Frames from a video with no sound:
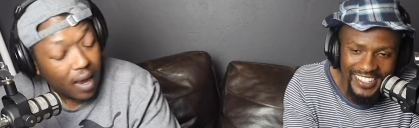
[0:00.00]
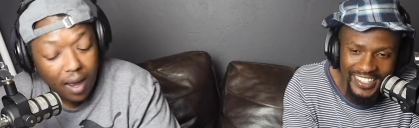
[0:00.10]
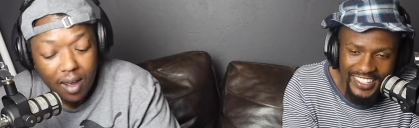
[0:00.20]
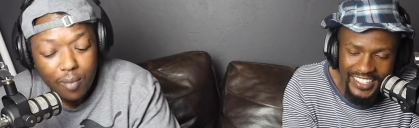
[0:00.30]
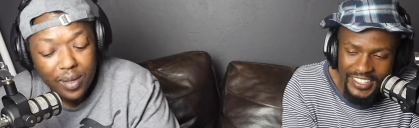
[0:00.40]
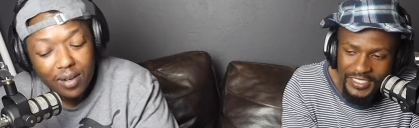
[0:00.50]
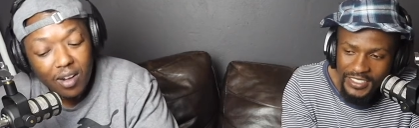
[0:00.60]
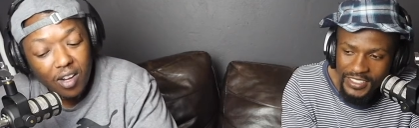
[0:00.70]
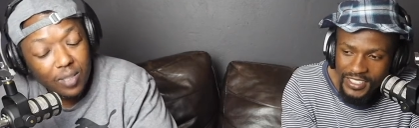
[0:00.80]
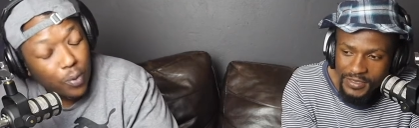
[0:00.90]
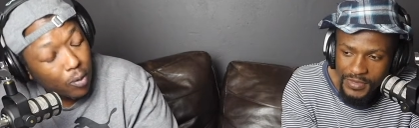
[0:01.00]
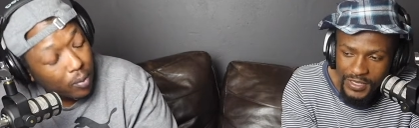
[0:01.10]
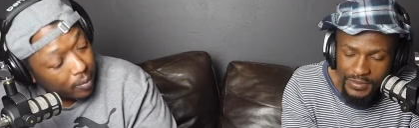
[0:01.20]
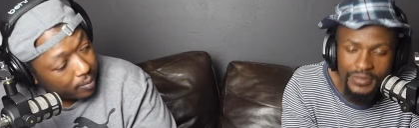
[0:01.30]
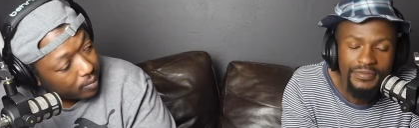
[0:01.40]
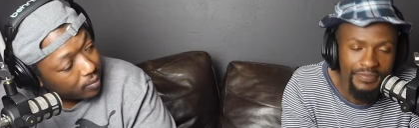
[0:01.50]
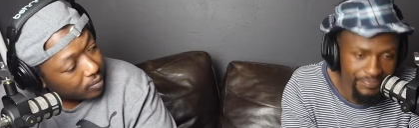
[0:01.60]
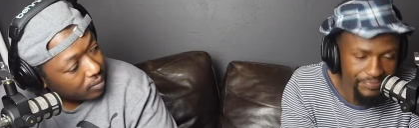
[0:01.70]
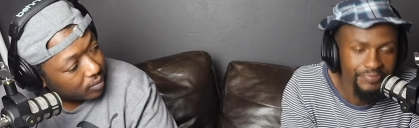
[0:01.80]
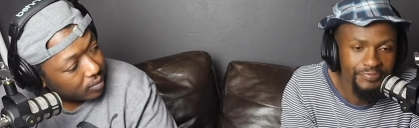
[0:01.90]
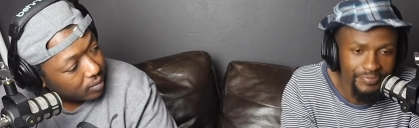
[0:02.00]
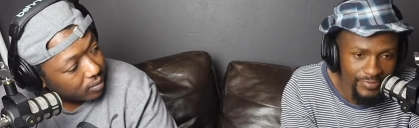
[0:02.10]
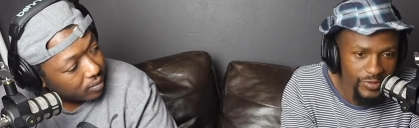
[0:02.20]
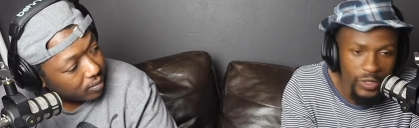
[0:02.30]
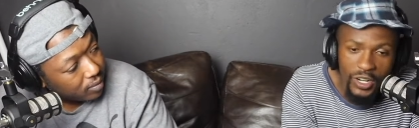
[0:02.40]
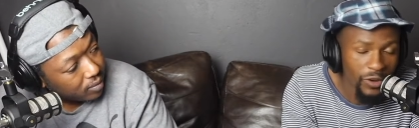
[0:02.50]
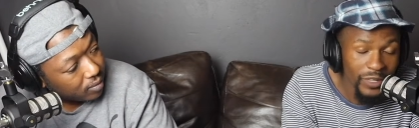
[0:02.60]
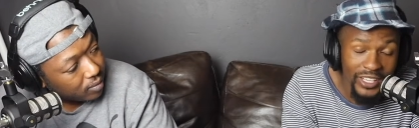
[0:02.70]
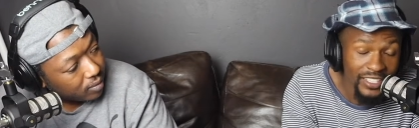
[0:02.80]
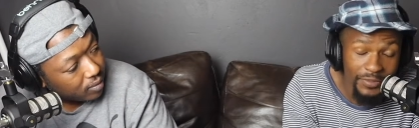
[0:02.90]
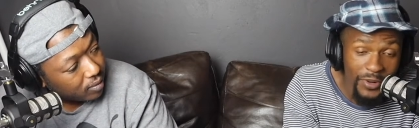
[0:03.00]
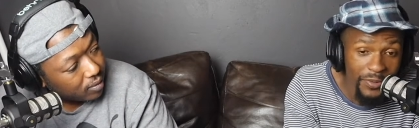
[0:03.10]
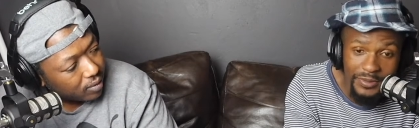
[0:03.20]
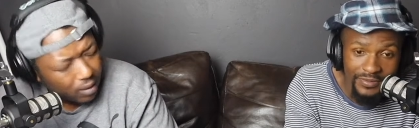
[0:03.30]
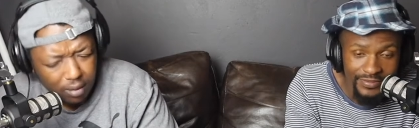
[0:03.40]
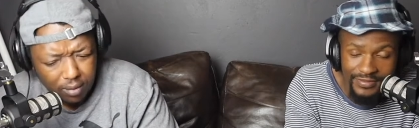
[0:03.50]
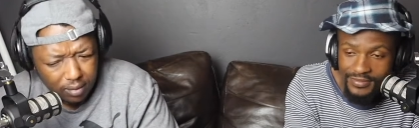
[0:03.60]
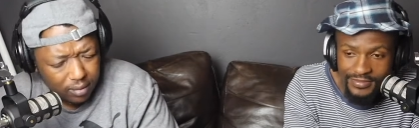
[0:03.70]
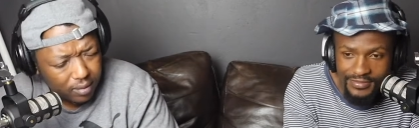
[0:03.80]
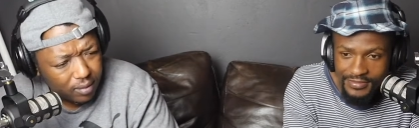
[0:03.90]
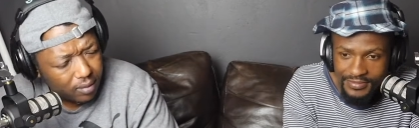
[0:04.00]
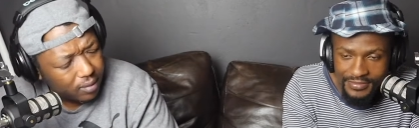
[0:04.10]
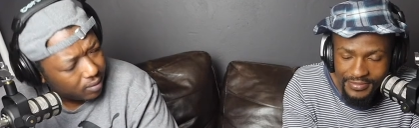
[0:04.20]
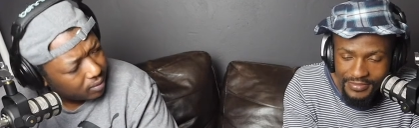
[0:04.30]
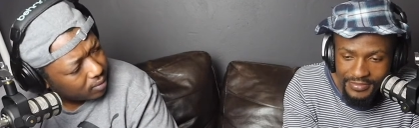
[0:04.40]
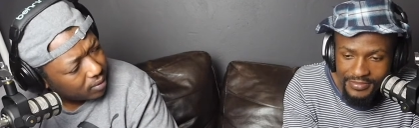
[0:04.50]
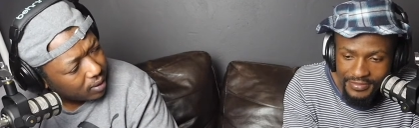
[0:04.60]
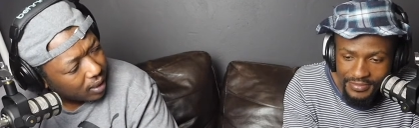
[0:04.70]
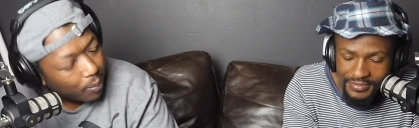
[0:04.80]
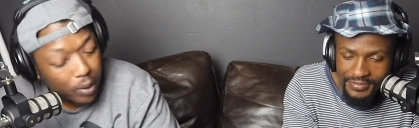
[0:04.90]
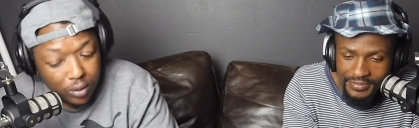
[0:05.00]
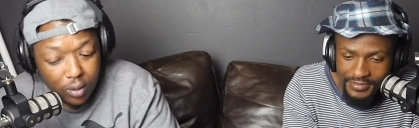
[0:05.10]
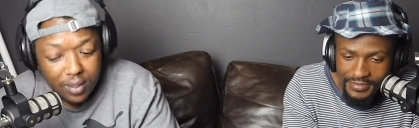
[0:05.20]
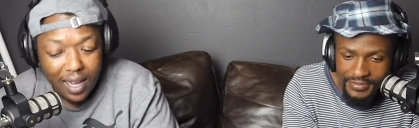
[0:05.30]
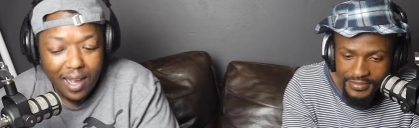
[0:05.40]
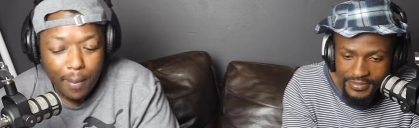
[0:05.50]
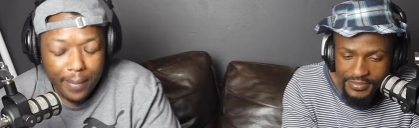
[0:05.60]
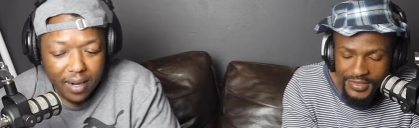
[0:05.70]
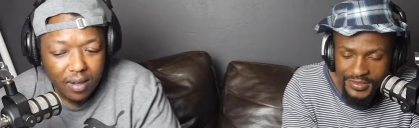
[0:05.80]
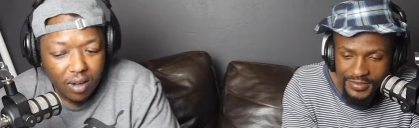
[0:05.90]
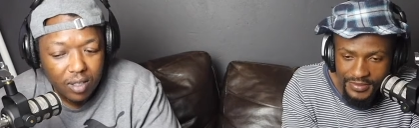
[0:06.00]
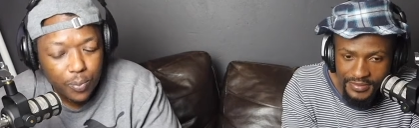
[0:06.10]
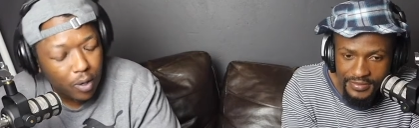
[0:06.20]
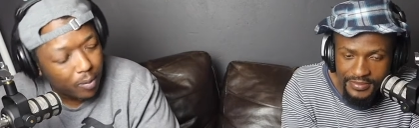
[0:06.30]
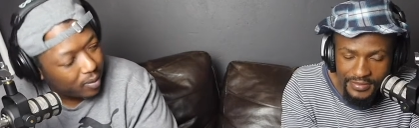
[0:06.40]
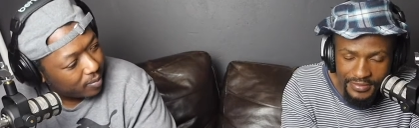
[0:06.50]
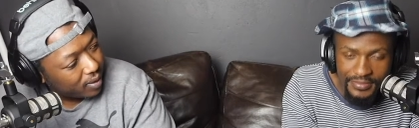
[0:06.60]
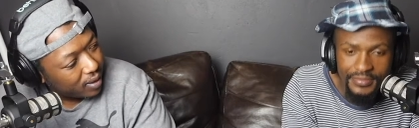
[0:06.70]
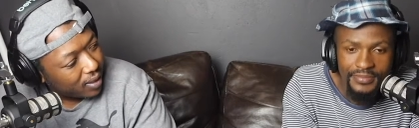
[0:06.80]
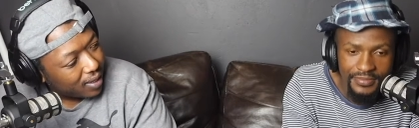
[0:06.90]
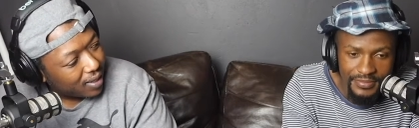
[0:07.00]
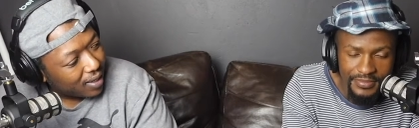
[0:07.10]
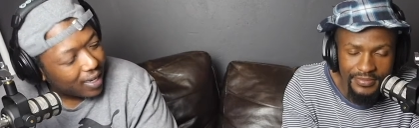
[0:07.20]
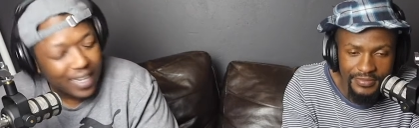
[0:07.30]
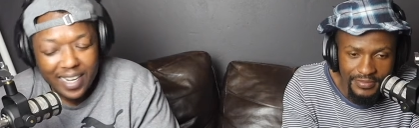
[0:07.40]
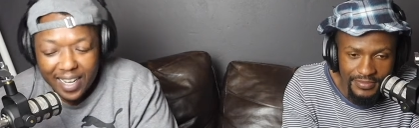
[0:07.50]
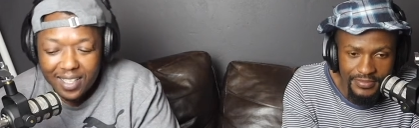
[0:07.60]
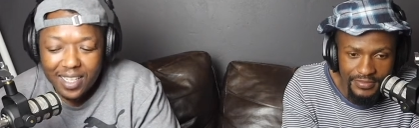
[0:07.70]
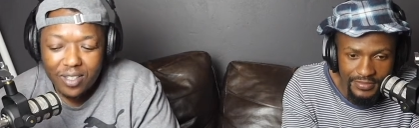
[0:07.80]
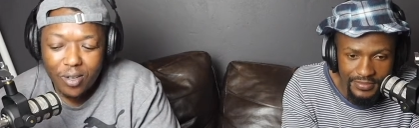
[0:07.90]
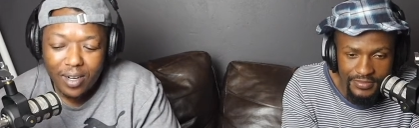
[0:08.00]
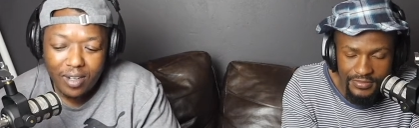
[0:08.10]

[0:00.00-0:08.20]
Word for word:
Speaker 1: are a middle class problem.
Speaker 2: Not a lower class problem.
Speaker 1: No. Potholes are a middle class problem. And yet he's got a